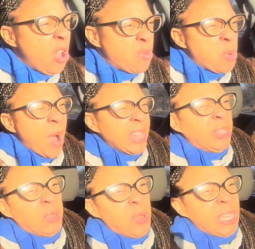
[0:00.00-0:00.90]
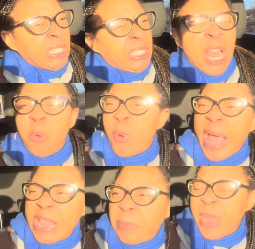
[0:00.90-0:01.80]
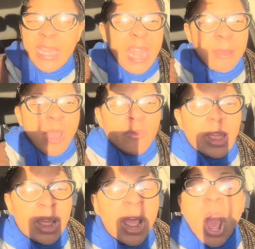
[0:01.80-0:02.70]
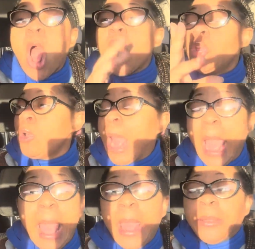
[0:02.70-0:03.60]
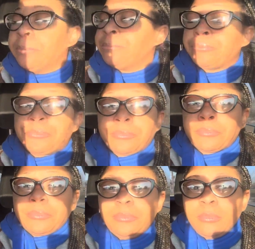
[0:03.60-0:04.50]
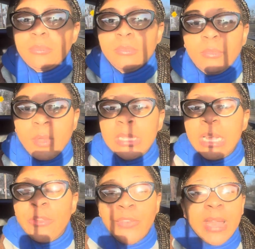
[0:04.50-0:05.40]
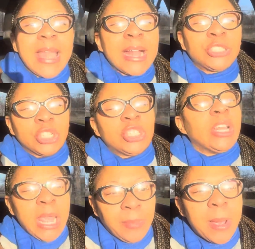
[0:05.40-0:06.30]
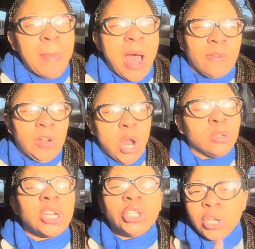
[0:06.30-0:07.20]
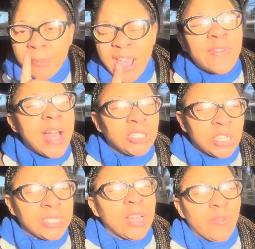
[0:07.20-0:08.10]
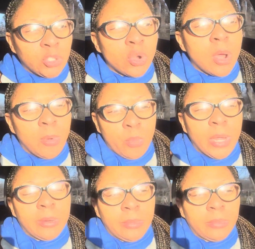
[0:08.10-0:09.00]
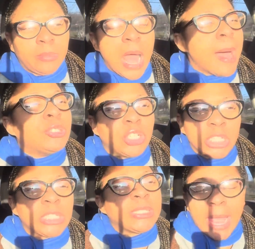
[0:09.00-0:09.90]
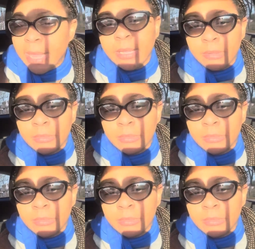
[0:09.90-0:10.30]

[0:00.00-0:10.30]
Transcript: Well, why are you doing this to them? Why are you putting them over here? Are you God? Because if you're not, you should keep your mouth closed, because you might find yourself in trouble with them. I'm just saying.